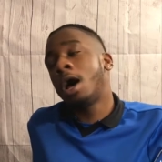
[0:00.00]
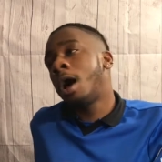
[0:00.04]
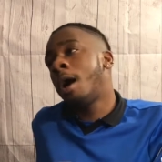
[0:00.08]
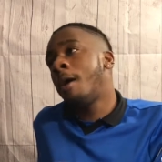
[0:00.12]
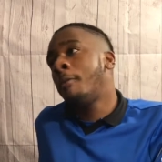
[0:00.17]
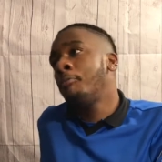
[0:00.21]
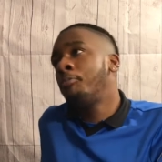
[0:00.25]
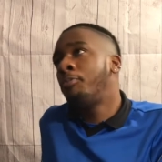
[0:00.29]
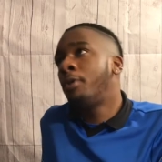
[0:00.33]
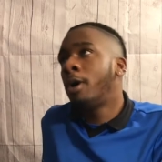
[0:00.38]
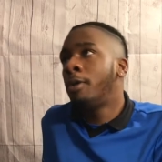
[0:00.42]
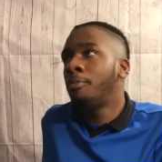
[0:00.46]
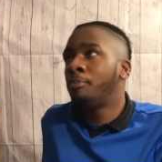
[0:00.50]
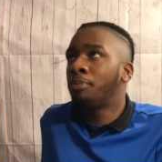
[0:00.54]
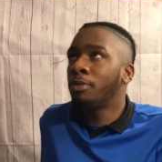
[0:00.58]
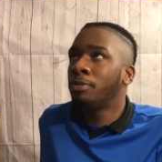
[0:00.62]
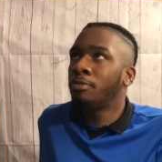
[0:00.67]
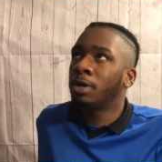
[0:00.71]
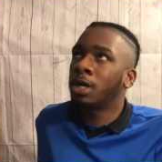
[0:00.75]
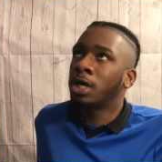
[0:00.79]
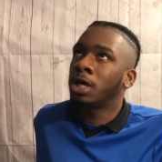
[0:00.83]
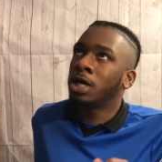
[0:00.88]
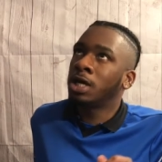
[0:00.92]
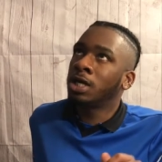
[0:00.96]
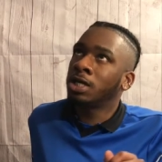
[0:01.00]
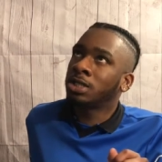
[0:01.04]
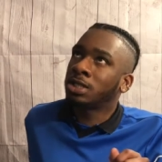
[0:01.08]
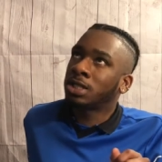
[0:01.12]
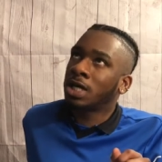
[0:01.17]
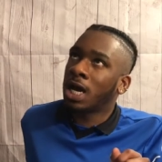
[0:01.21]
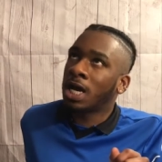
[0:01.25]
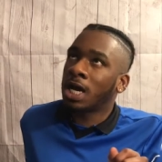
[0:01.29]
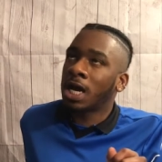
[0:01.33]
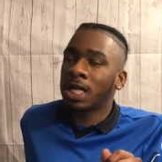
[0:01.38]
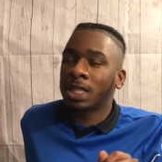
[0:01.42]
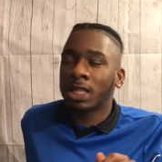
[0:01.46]
I'm bumping because
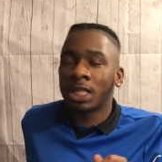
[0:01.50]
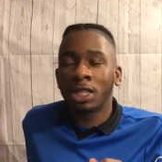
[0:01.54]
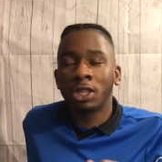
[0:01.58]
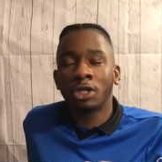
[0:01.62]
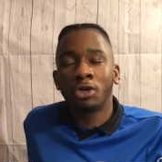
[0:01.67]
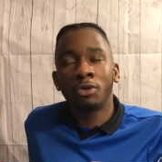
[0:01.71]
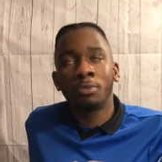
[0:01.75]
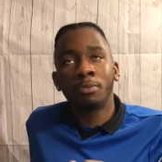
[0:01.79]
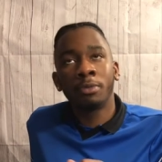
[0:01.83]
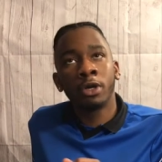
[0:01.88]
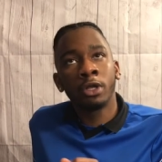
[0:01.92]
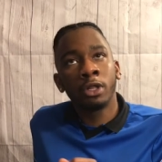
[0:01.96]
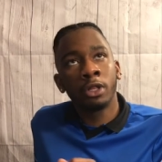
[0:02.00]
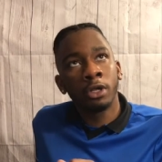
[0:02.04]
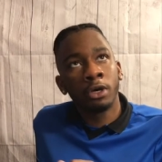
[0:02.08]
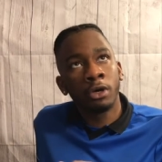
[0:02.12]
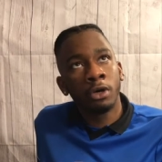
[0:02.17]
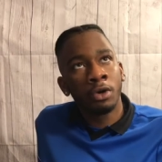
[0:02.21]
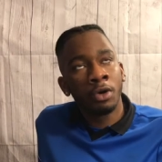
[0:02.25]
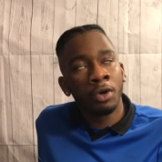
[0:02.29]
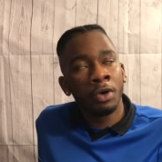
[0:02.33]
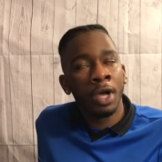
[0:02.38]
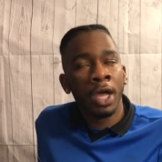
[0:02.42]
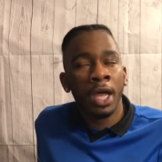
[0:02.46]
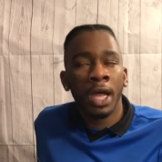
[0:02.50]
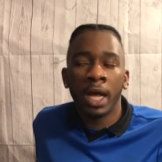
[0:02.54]
I got the Little Merlot